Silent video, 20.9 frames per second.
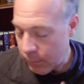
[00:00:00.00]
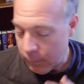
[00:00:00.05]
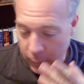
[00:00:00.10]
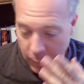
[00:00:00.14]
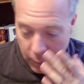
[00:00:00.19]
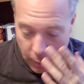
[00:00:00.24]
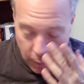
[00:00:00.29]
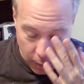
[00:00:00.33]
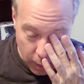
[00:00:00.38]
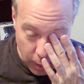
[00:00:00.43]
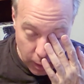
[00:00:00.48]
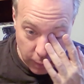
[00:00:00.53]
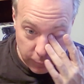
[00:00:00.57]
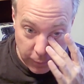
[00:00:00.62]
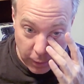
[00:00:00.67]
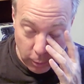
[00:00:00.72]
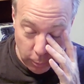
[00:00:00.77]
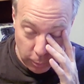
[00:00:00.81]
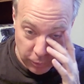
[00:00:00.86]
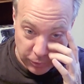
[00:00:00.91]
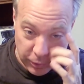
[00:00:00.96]
I
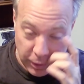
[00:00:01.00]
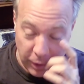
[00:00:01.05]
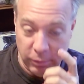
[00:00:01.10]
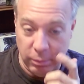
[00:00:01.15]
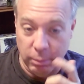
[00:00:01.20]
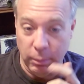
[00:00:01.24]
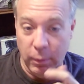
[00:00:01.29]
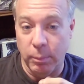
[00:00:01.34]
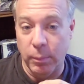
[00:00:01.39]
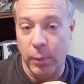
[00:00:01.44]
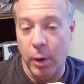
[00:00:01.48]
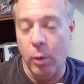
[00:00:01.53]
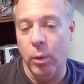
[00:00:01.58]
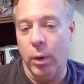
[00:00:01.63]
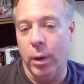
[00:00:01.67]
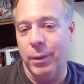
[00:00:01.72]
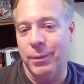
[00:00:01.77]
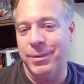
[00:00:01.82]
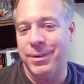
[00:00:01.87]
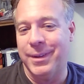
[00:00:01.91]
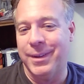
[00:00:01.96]
think it was Jason
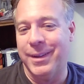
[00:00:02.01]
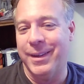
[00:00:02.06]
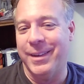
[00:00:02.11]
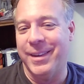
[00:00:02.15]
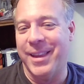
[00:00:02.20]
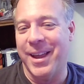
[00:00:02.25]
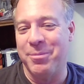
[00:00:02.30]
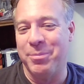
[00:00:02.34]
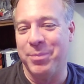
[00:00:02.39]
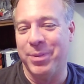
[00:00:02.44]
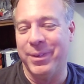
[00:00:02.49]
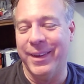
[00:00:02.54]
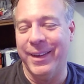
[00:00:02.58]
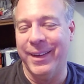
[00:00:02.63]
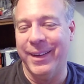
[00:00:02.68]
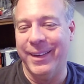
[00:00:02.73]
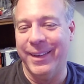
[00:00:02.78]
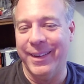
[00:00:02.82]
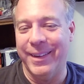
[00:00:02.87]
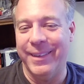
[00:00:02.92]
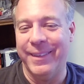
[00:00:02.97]
Momoa that
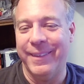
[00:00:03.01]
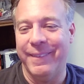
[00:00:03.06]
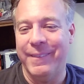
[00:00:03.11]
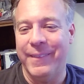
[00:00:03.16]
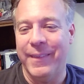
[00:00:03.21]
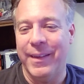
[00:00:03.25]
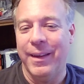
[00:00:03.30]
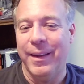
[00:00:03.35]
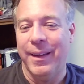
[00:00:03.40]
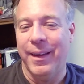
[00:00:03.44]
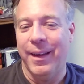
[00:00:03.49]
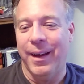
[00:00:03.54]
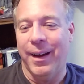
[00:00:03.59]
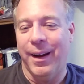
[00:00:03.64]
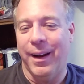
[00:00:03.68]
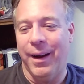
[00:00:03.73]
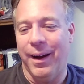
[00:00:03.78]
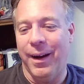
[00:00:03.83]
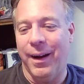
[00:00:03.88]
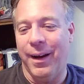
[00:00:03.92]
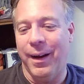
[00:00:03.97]
played it.
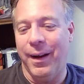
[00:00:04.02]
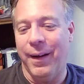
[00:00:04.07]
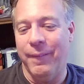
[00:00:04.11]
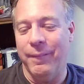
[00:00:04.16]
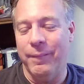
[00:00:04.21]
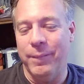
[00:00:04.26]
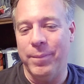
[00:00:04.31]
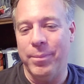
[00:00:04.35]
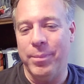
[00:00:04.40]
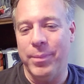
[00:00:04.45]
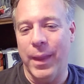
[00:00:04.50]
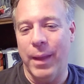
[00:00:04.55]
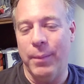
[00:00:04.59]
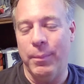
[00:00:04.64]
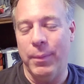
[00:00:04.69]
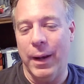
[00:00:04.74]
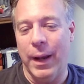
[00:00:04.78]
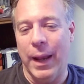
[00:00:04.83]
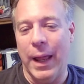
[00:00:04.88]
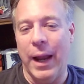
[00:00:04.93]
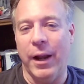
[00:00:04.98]
I
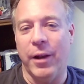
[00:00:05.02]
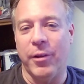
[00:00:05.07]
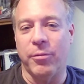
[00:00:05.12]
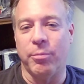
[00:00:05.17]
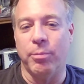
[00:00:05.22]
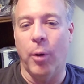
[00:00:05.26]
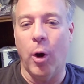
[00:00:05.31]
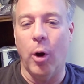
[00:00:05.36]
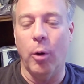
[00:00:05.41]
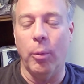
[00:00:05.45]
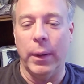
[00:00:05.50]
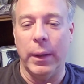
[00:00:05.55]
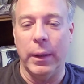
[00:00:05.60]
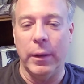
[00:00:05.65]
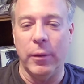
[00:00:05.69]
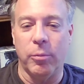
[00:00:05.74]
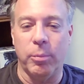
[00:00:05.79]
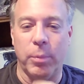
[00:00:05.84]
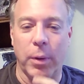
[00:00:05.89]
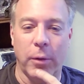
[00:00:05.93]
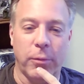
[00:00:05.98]
mean, it had its
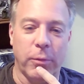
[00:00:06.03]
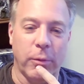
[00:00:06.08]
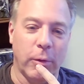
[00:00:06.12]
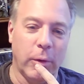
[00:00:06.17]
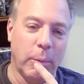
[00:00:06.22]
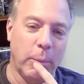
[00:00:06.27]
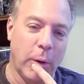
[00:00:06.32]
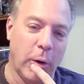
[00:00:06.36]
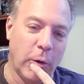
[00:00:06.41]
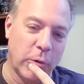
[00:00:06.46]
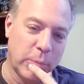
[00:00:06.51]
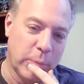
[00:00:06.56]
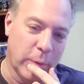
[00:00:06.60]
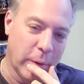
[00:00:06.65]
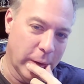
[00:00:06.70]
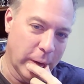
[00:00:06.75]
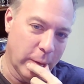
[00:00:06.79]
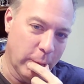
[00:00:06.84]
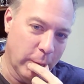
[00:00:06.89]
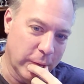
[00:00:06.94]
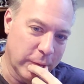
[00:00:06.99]
moments, but for the most
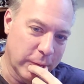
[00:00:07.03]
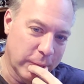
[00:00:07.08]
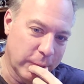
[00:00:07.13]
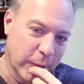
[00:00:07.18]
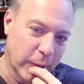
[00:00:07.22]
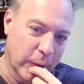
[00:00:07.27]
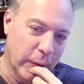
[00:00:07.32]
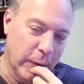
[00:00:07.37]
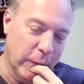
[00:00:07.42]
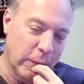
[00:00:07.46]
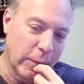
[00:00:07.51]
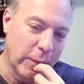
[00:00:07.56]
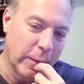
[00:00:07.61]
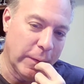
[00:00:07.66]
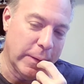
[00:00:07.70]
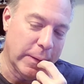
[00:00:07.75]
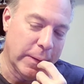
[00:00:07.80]
part, it wasn't very good.